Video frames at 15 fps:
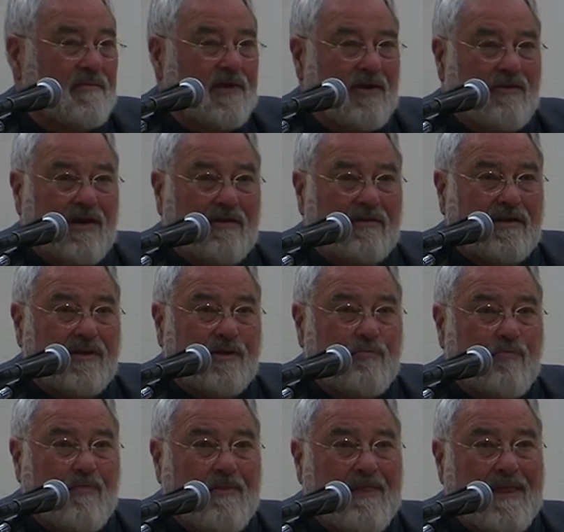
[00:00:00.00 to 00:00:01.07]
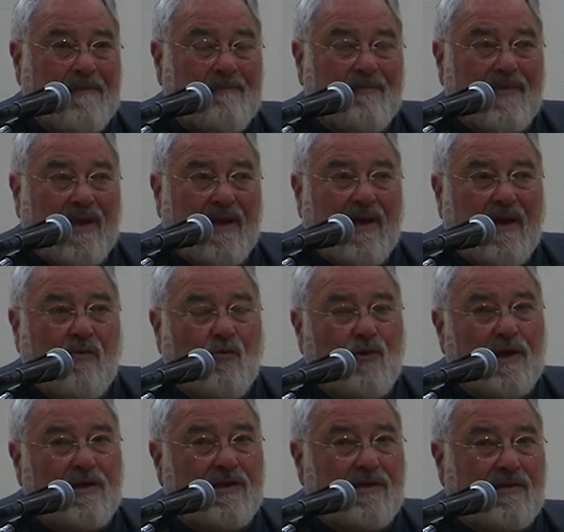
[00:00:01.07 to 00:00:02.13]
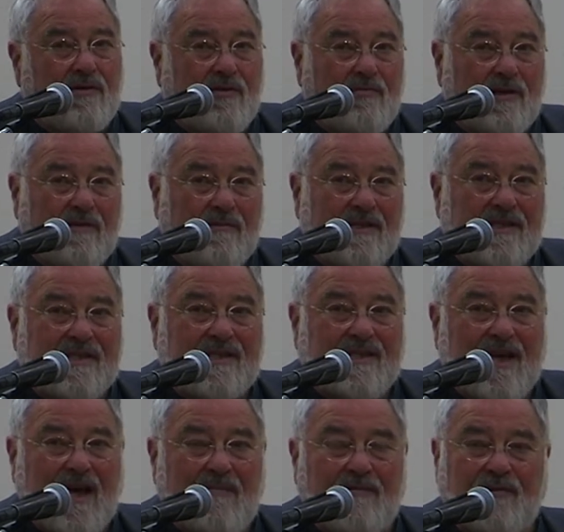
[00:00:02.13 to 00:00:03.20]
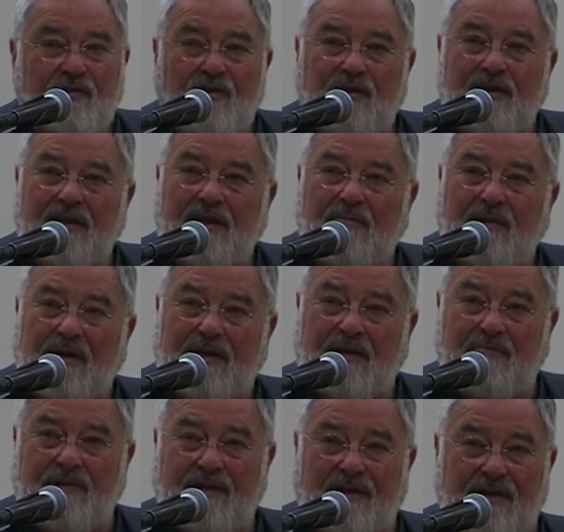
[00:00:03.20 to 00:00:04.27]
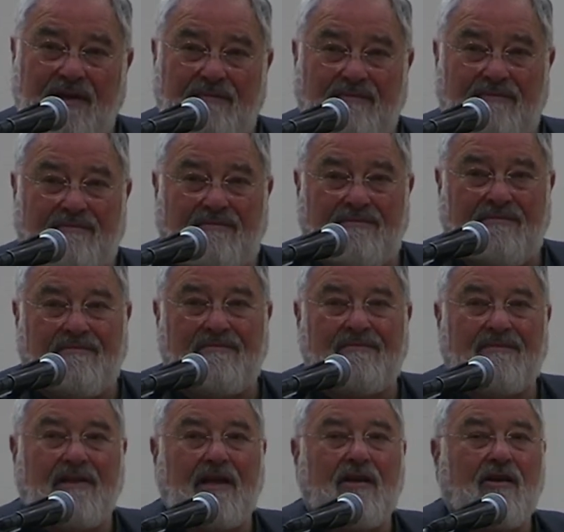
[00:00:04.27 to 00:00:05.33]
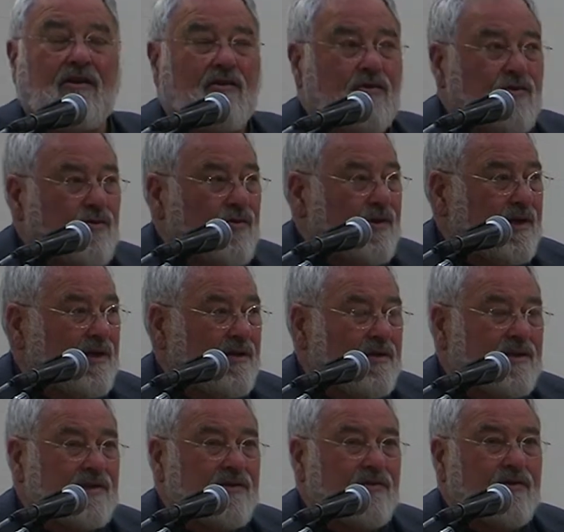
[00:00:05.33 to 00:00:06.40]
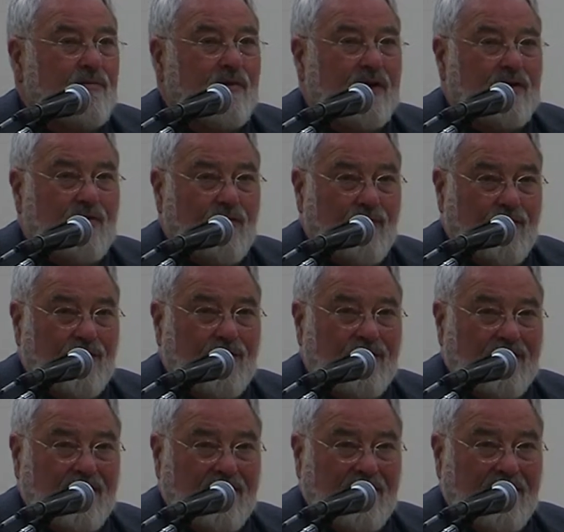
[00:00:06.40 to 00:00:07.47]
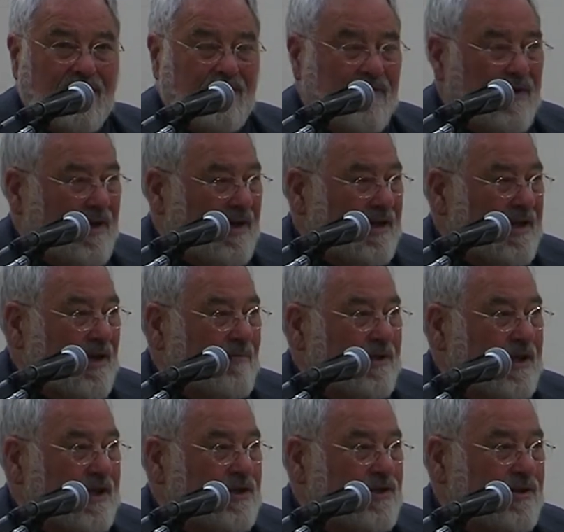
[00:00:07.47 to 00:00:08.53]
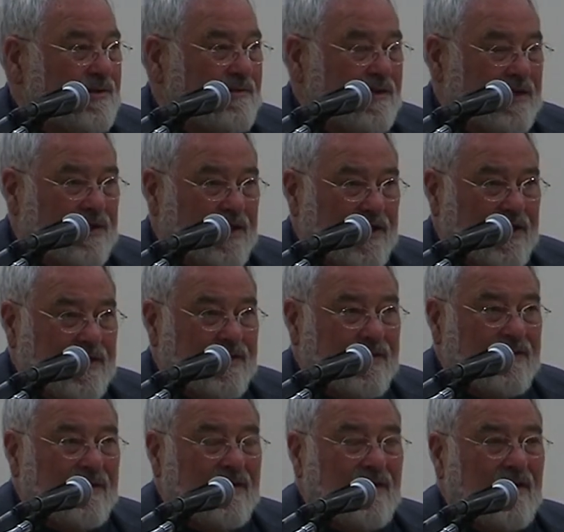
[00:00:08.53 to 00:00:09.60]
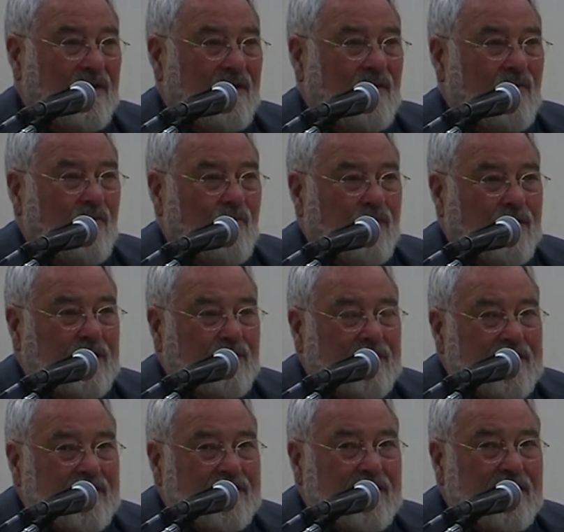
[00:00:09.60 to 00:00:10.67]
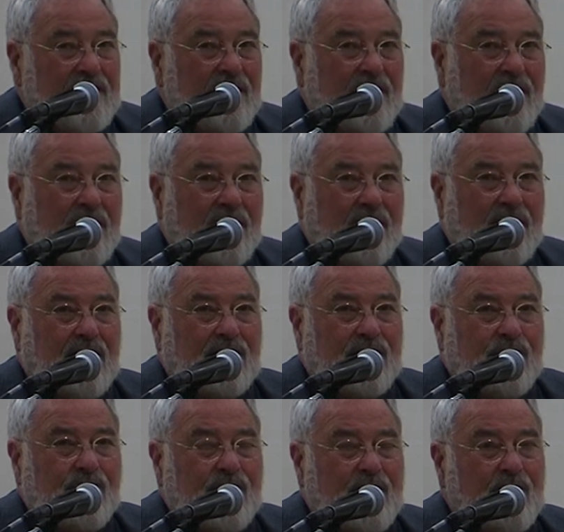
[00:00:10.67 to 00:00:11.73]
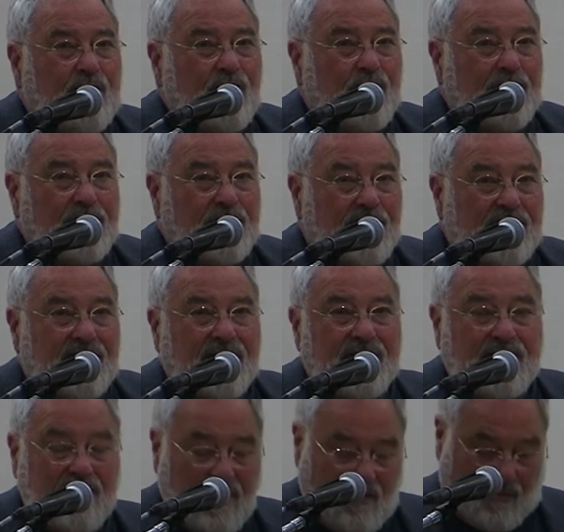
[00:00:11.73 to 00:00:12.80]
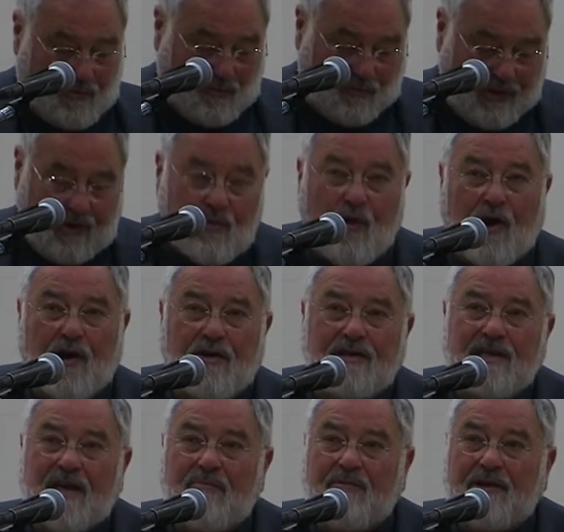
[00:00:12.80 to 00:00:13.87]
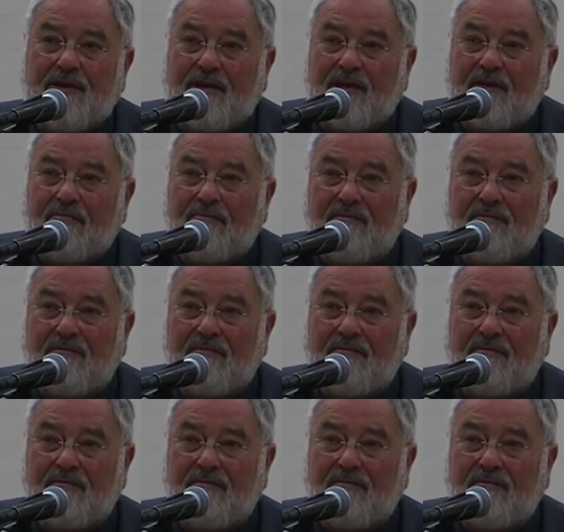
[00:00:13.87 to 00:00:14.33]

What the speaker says: They're out there. When did Obama stop talking about empathy? During the Sotomayor nomination case, when he said a Supreme Court justice requires empathy.